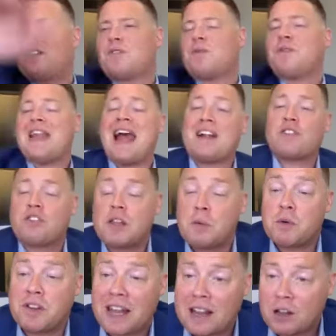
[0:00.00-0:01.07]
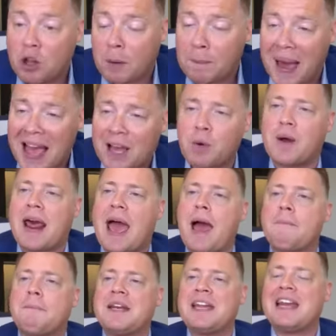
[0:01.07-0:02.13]
so naturally we're taking a look back at what
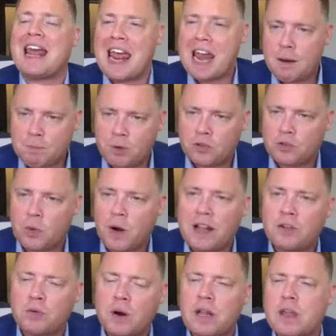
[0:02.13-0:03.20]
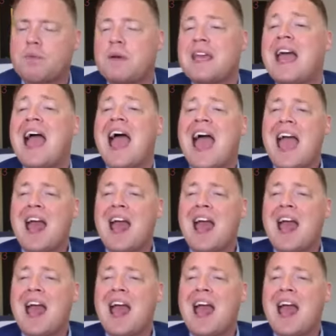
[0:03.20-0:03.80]
happened in April 2023